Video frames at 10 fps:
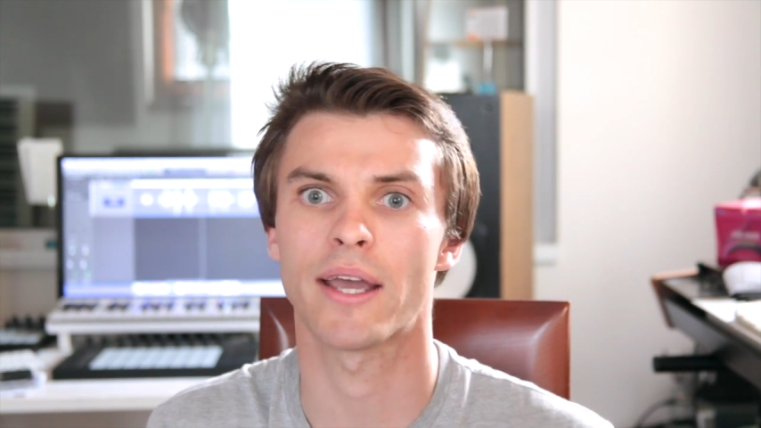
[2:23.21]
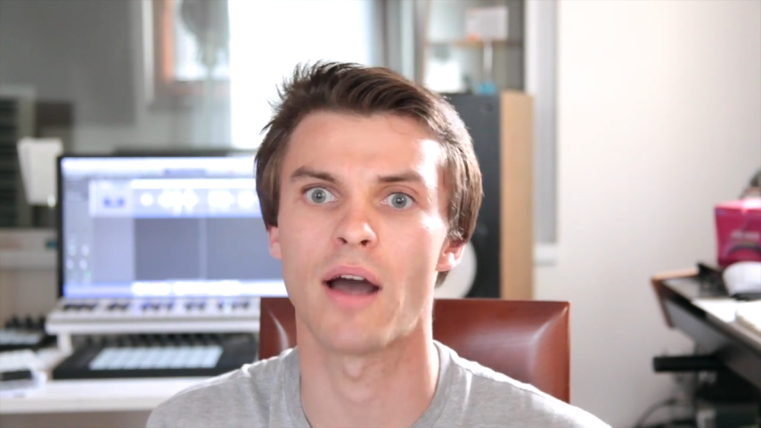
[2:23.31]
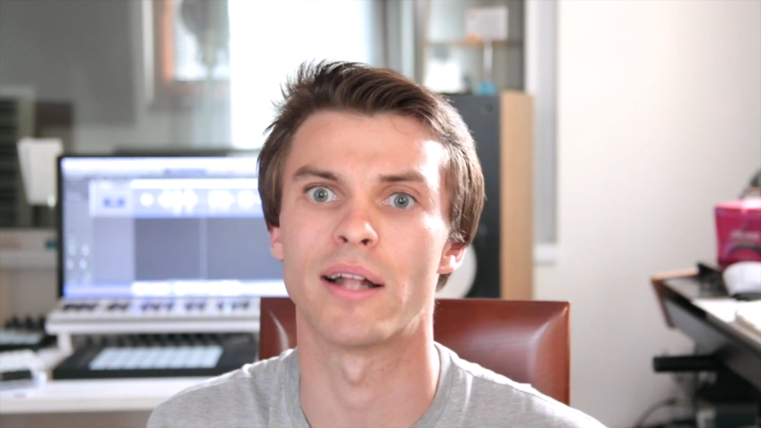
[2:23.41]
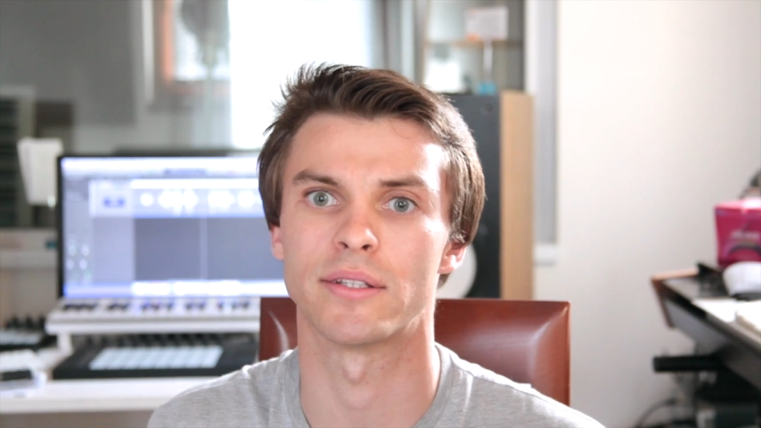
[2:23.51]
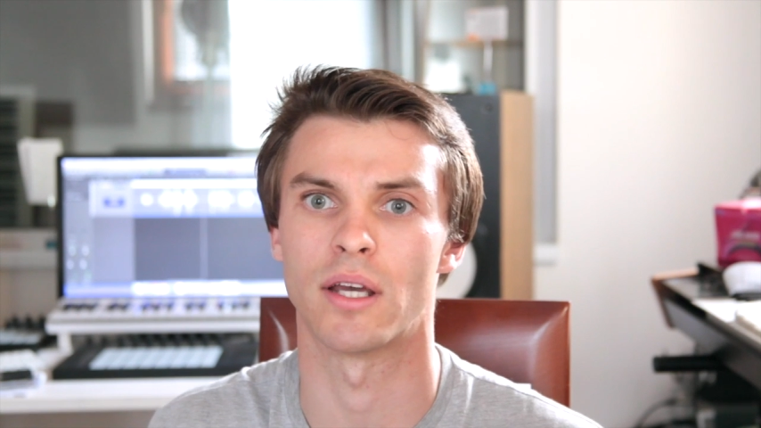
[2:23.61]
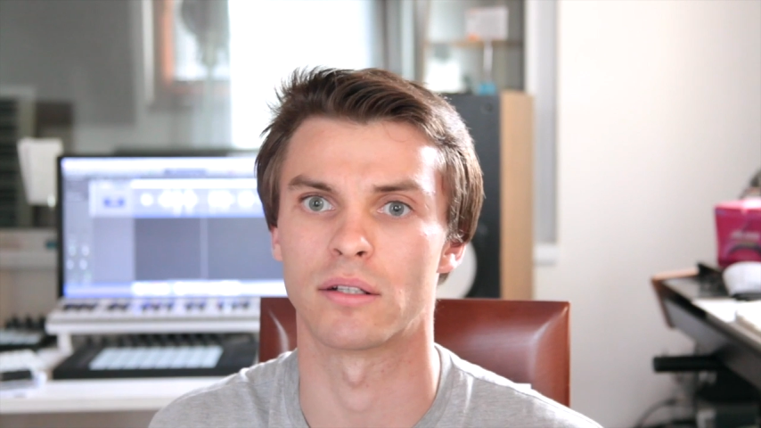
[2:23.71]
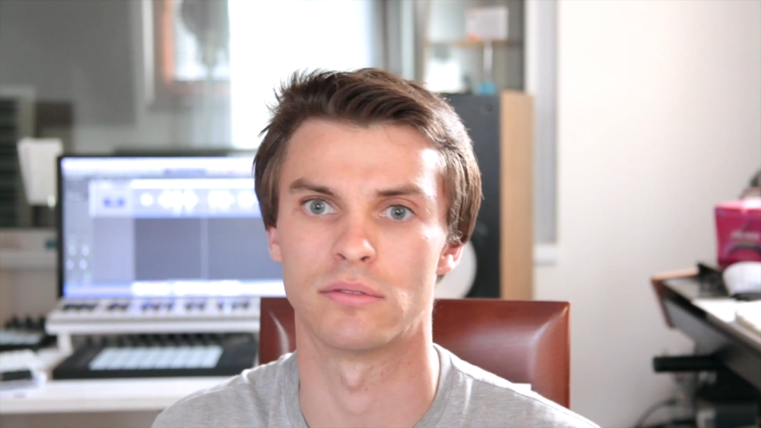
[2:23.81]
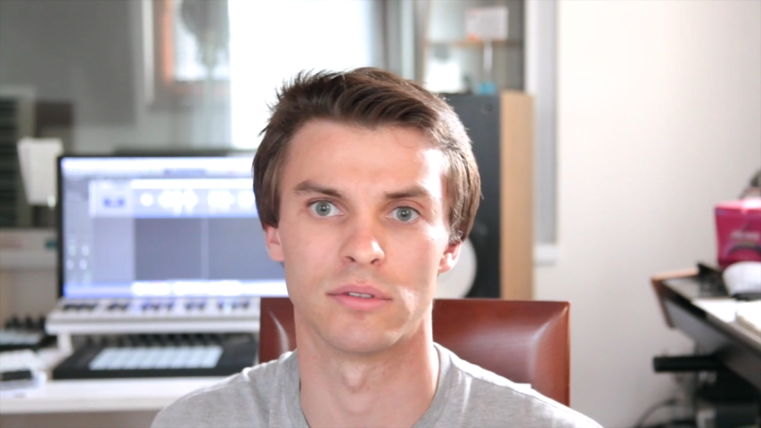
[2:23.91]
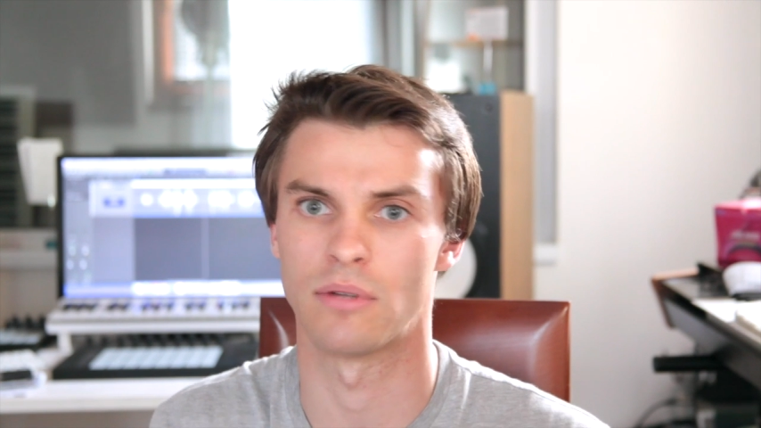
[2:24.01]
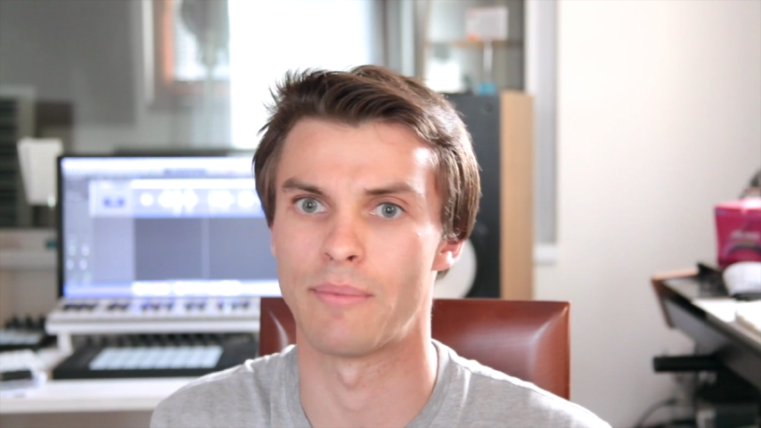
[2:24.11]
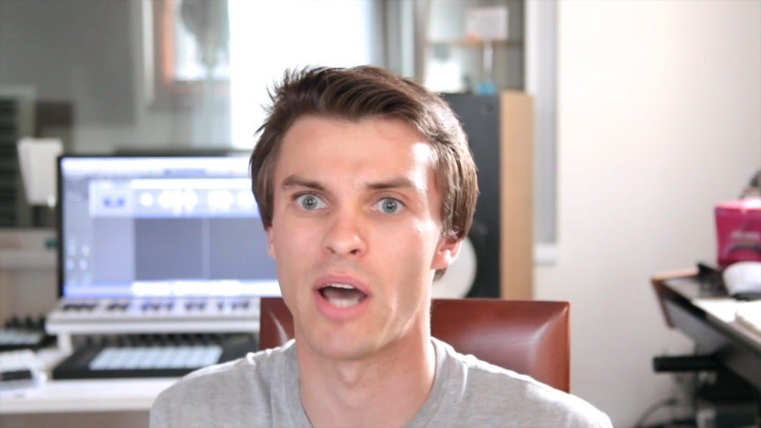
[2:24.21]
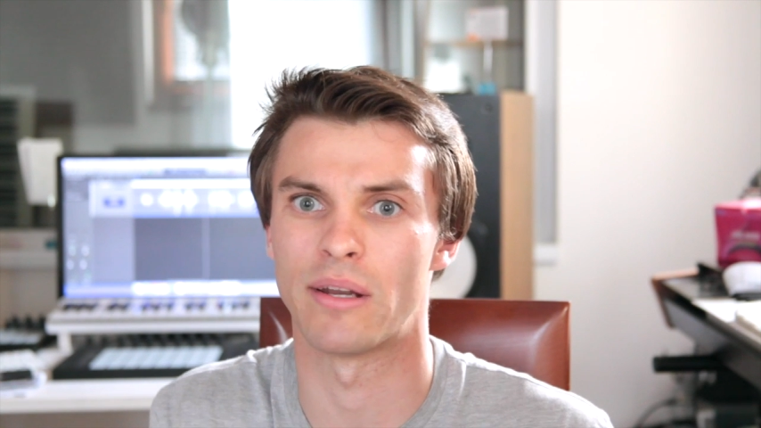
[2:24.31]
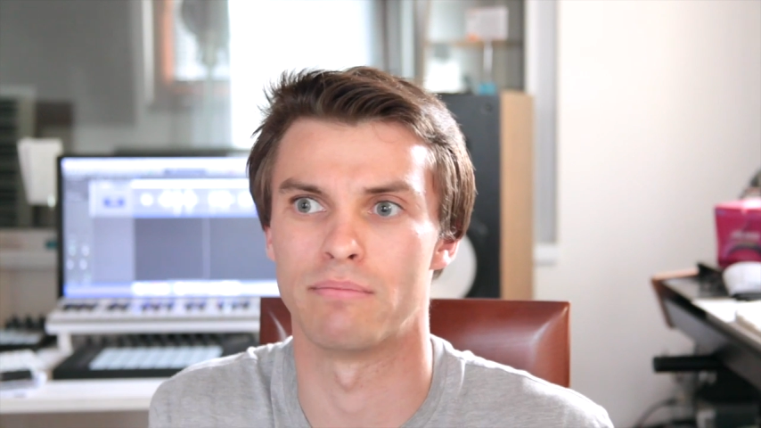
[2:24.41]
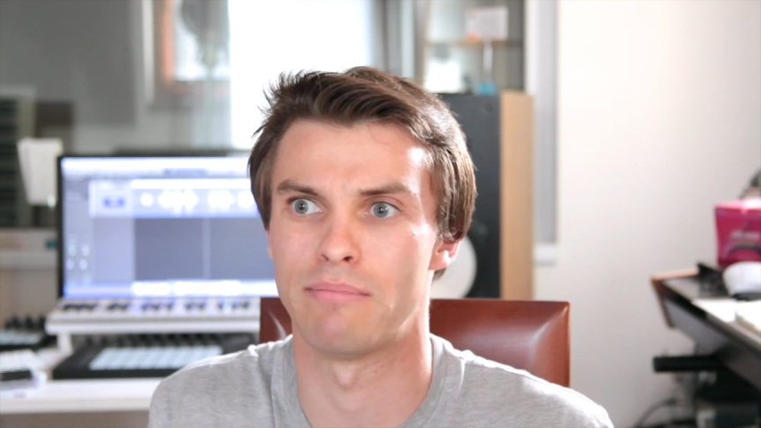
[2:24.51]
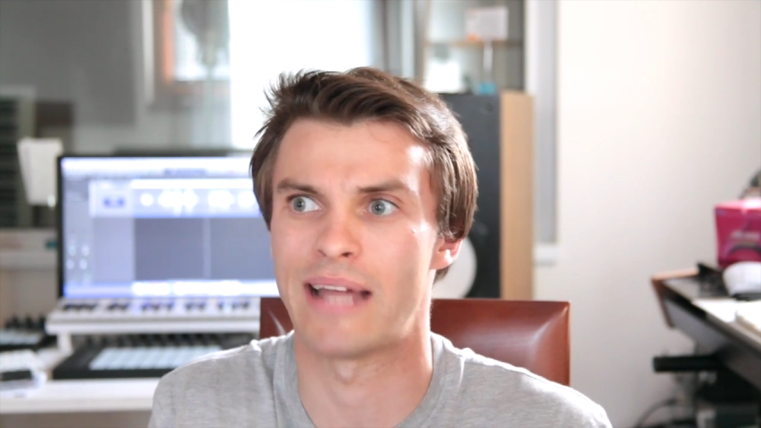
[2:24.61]
contact? I'm not
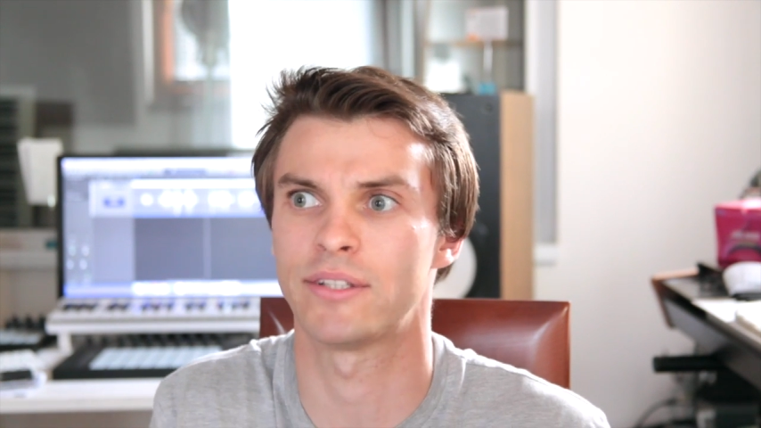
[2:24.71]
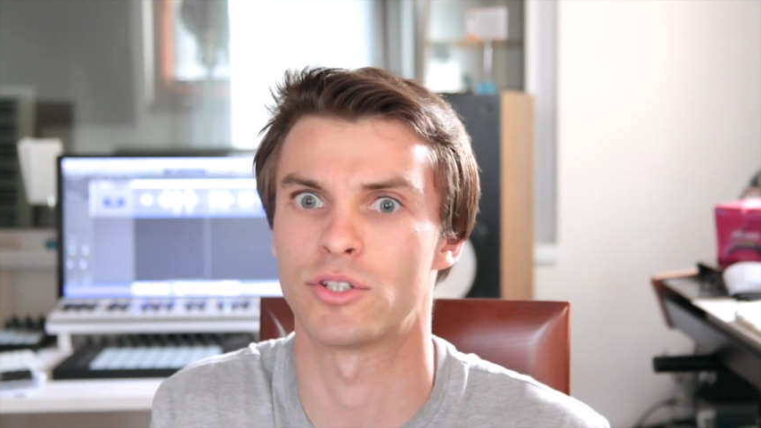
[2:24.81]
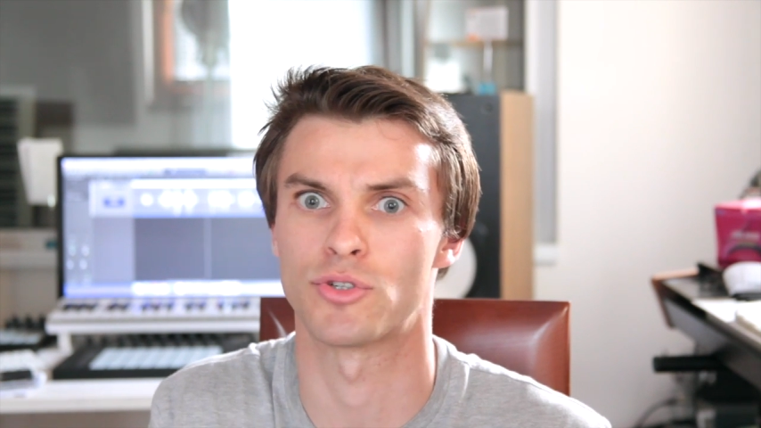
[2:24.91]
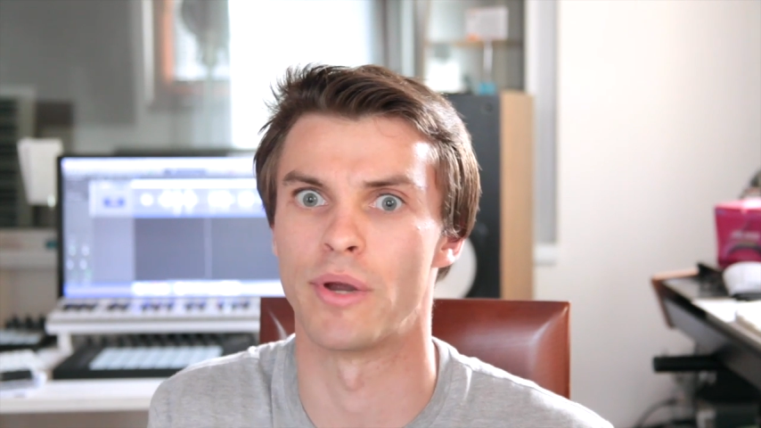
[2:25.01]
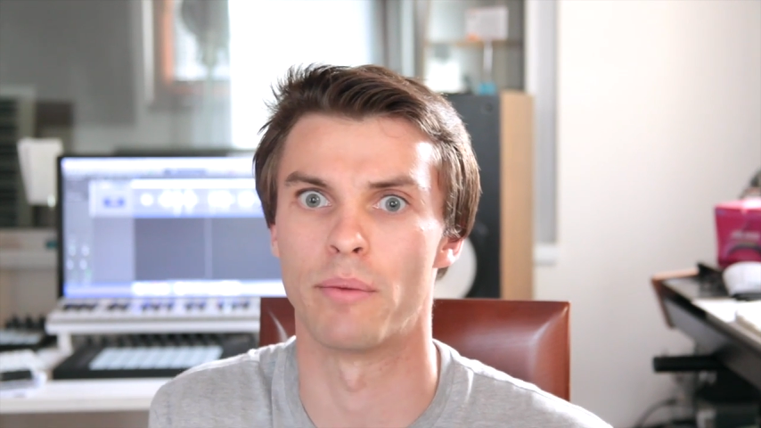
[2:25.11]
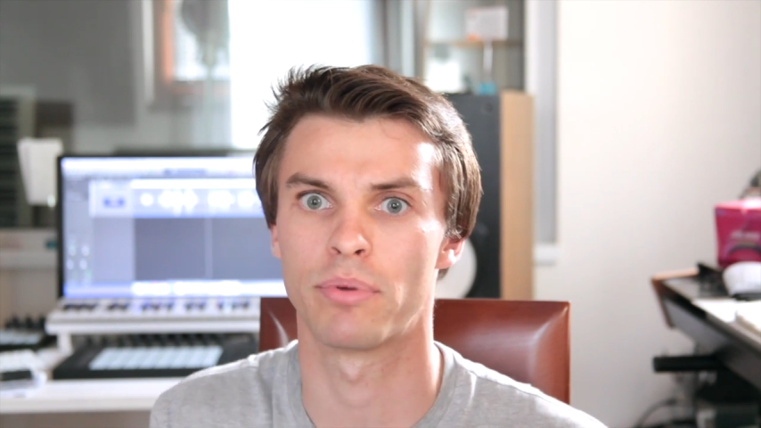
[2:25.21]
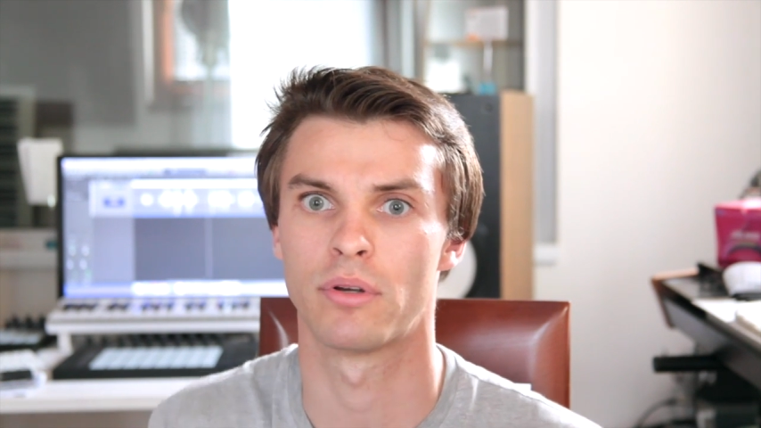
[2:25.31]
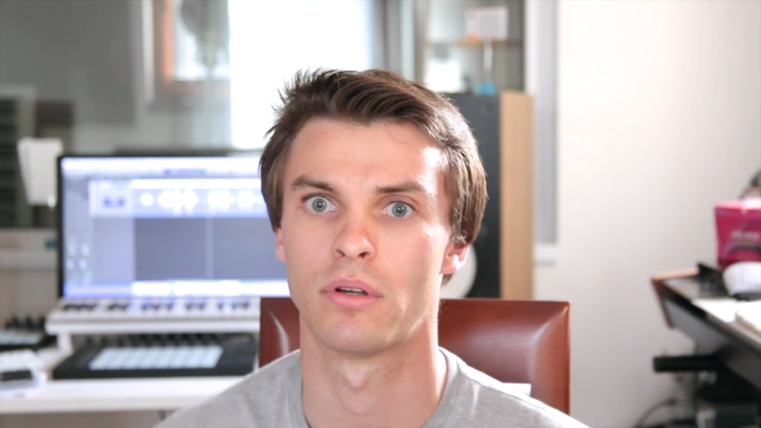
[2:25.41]
a mantis shrimp.